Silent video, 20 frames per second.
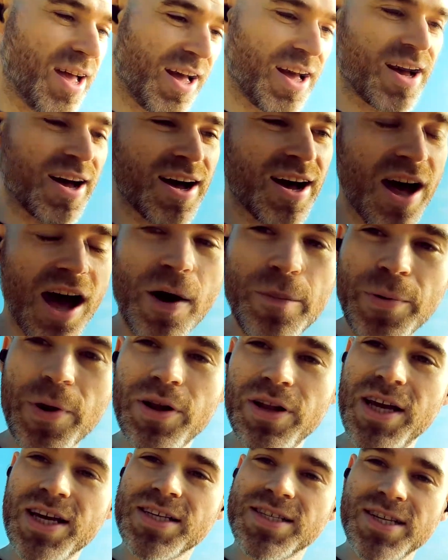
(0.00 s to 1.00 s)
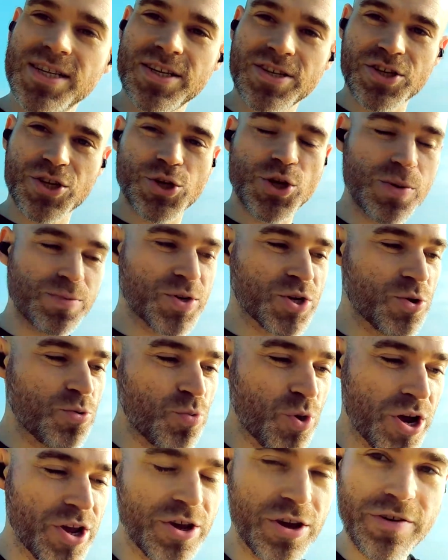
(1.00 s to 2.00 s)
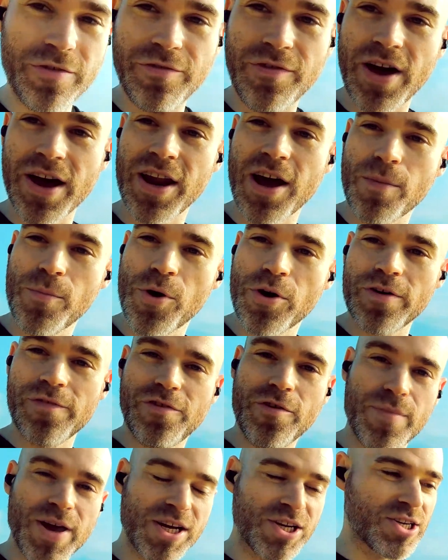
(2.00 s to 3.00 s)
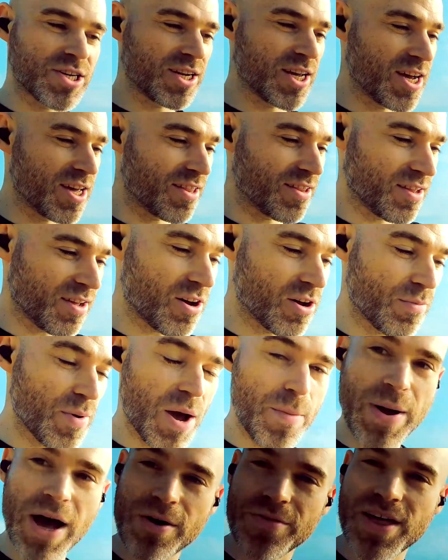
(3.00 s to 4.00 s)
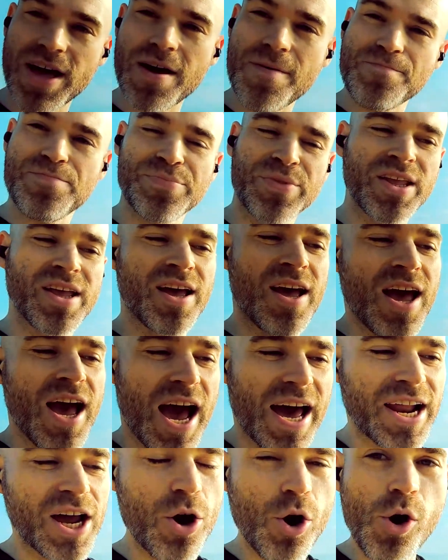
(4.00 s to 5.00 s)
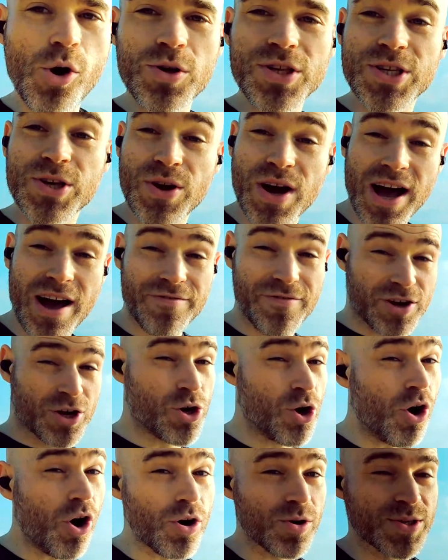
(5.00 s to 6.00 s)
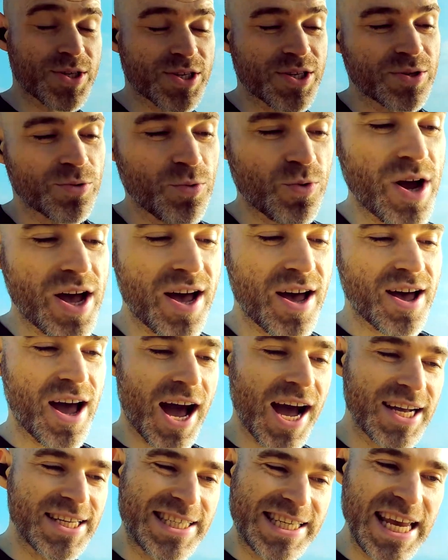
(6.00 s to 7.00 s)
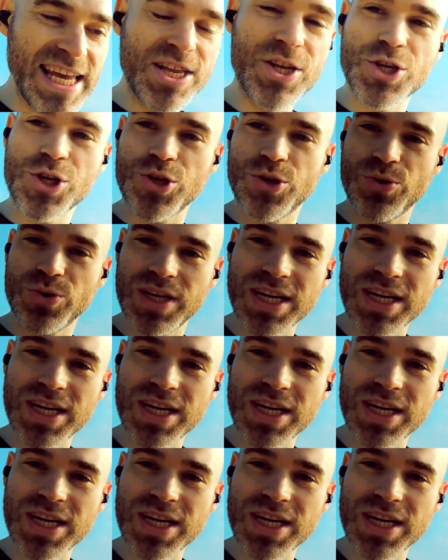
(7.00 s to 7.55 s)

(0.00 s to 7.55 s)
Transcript: uh, I'll put links in the description where you can find out more information like, about that. And I also have a course where I teach you